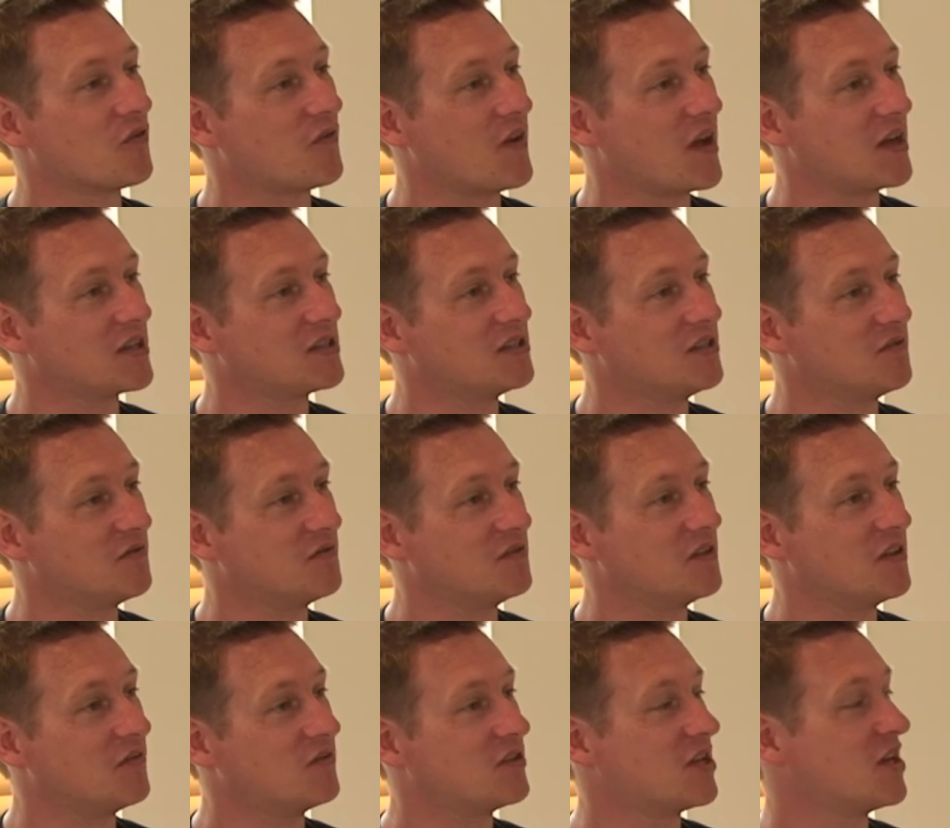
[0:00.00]
effective
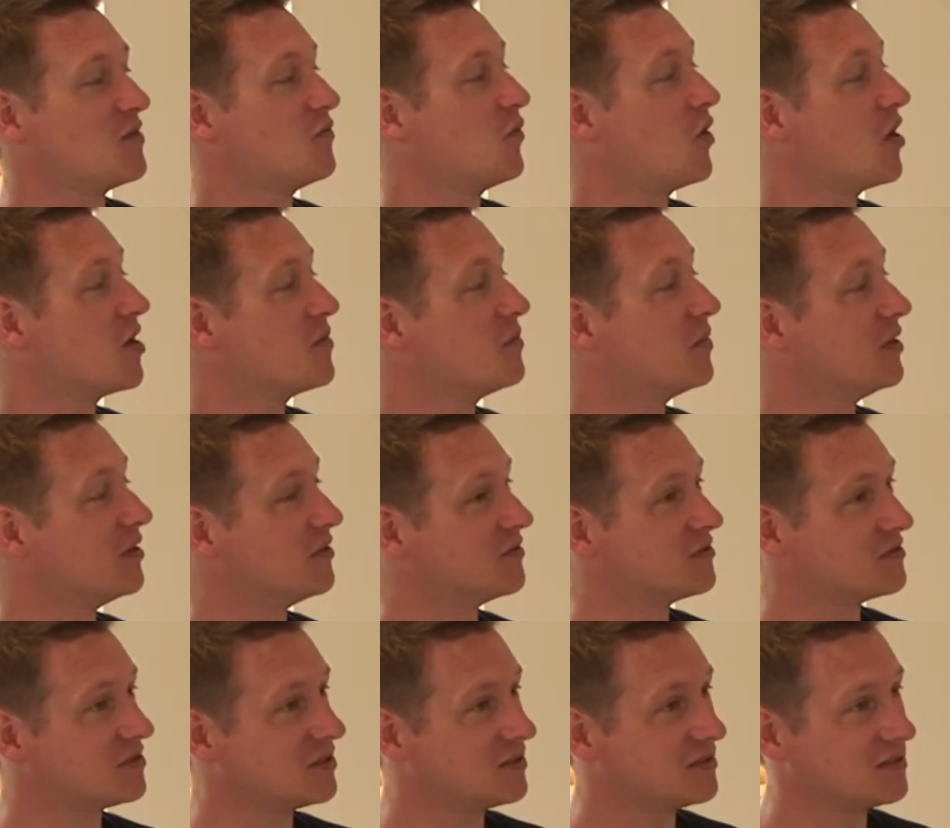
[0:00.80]
than if you take white
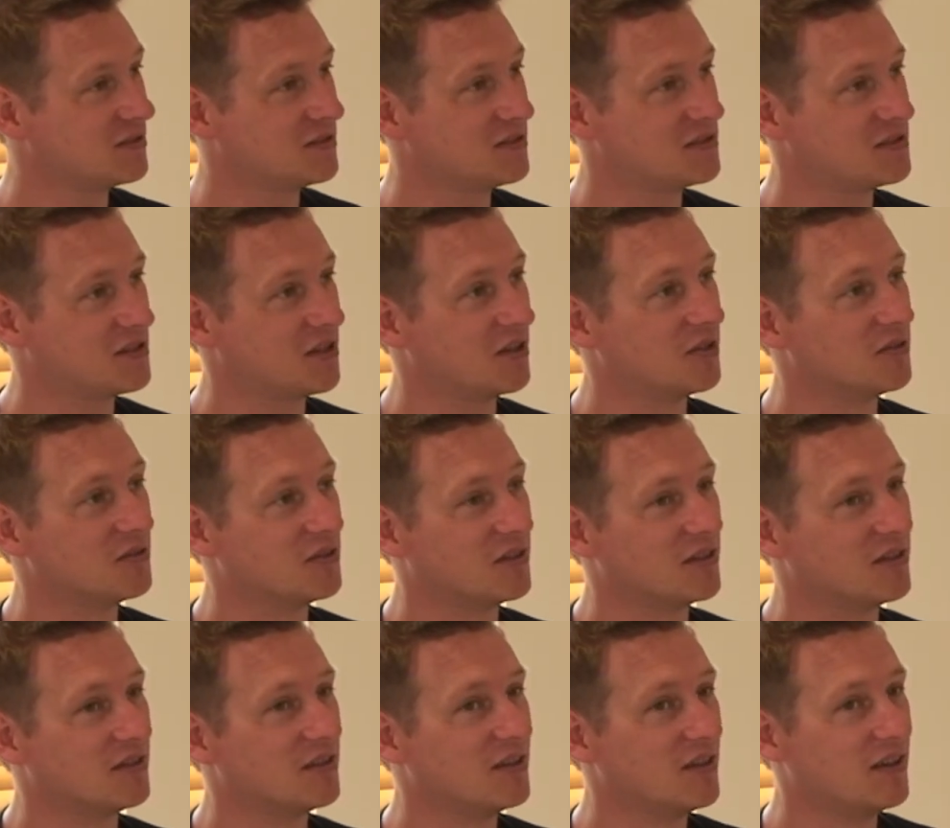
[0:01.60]
pills.
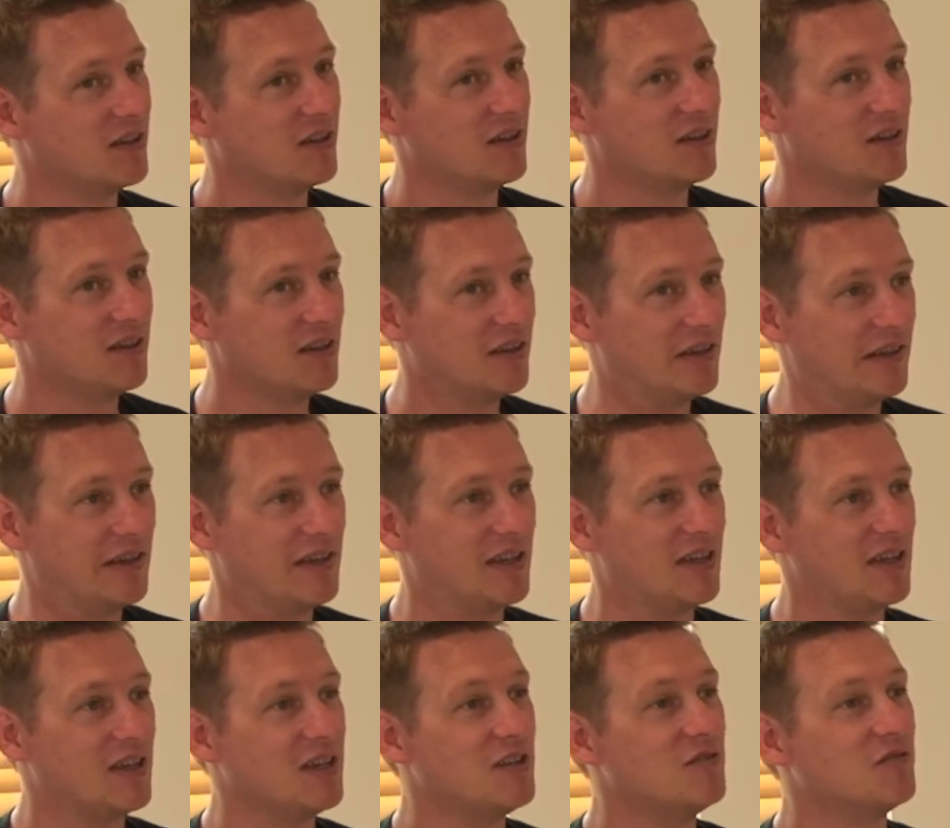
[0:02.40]
So
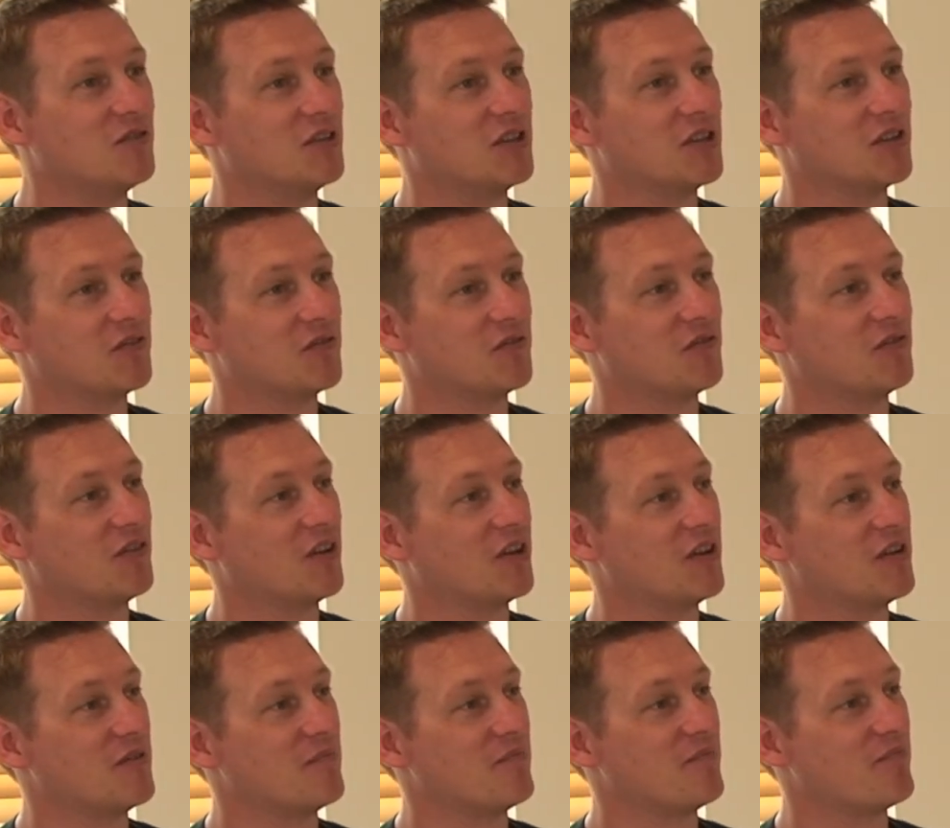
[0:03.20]
even if
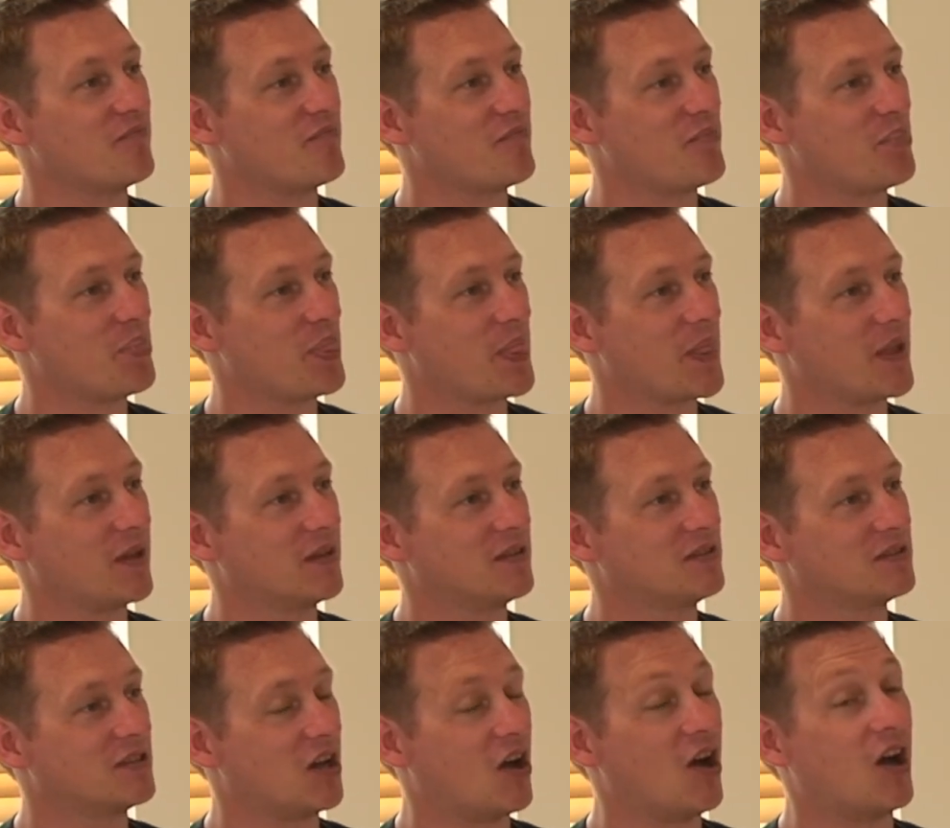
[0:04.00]

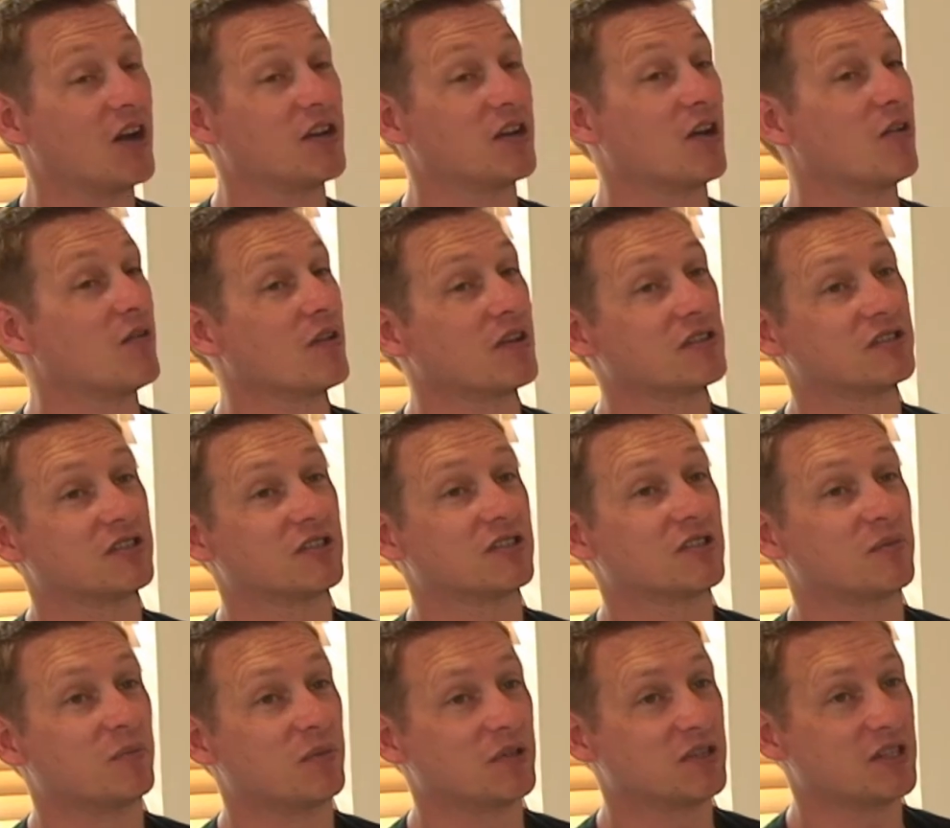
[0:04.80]
so I know that's
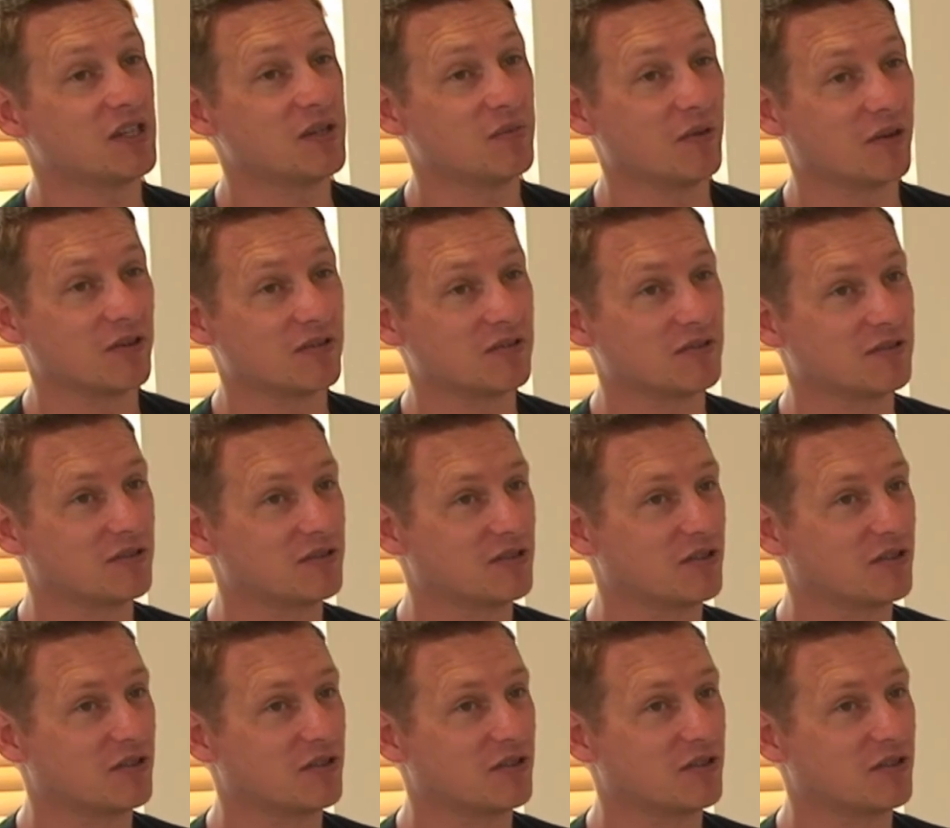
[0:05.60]
just a placebo.